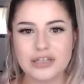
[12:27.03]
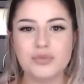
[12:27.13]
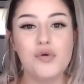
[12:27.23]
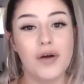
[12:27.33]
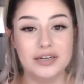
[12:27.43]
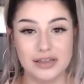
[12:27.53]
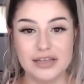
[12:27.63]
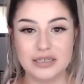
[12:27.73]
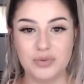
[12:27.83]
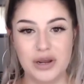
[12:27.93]
to move on to
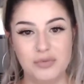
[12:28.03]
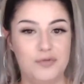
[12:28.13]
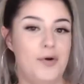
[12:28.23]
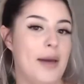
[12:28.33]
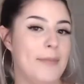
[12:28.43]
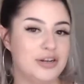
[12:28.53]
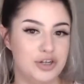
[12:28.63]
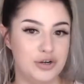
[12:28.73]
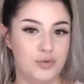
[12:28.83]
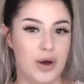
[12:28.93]
this brand before I
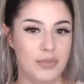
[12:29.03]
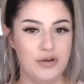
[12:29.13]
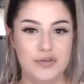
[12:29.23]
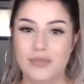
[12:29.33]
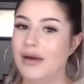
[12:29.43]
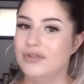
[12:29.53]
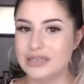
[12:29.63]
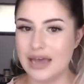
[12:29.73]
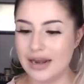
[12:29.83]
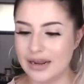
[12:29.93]
mentioned what perfume I was
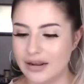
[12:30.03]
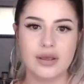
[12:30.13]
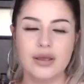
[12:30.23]
getting.